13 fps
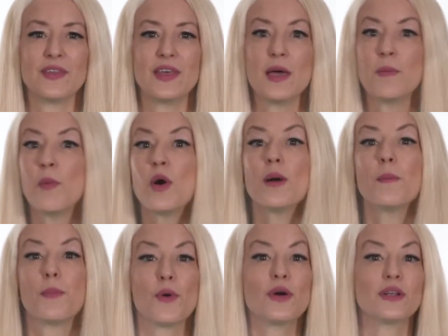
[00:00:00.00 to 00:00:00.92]
And more
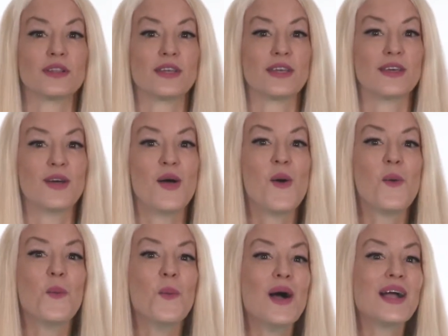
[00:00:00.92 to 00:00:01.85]
importantly,
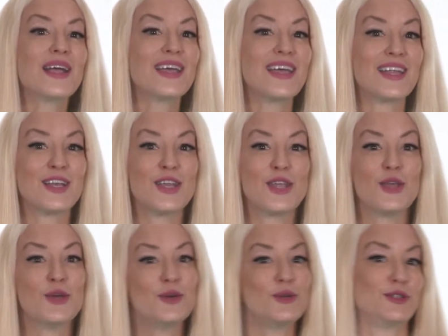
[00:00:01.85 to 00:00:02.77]
what can
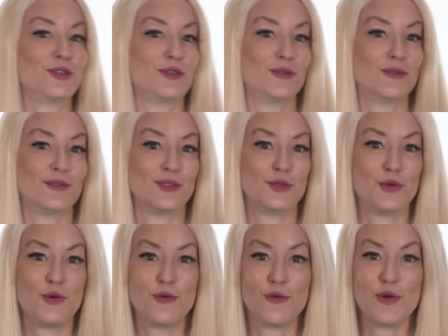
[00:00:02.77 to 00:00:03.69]
you do
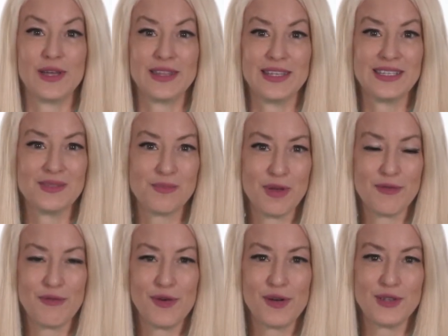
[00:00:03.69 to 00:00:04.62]
to avoid these
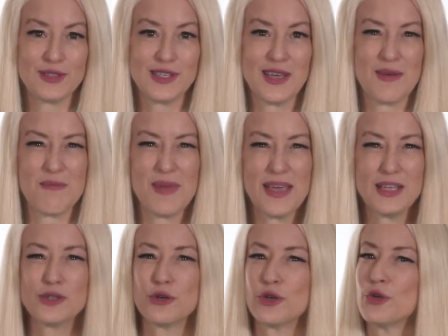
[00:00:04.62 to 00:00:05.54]
pitfalls and make
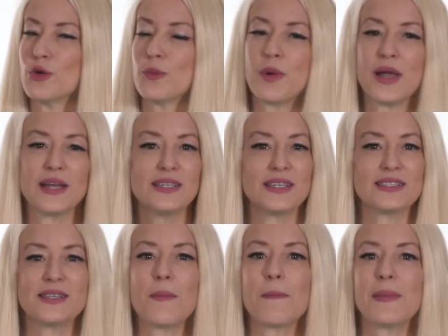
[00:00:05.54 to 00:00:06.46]
sure your brand
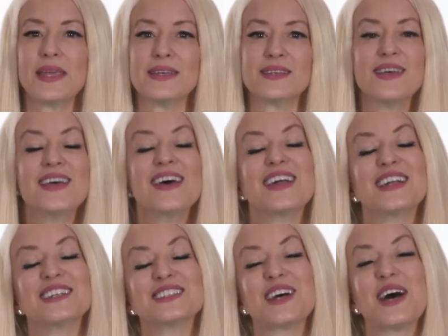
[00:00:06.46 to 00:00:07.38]
doesn't meet an
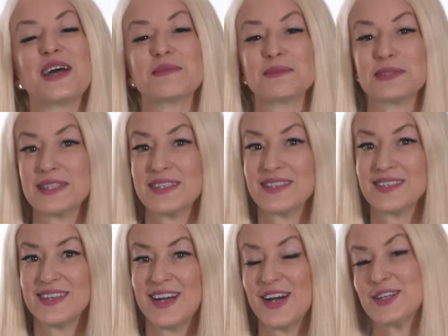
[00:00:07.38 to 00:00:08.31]
untimely,
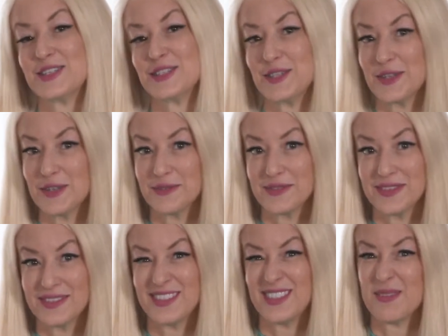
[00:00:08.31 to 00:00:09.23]
undeserved
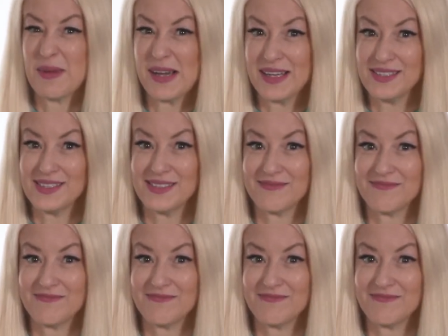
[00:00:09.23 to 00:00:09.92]
demise?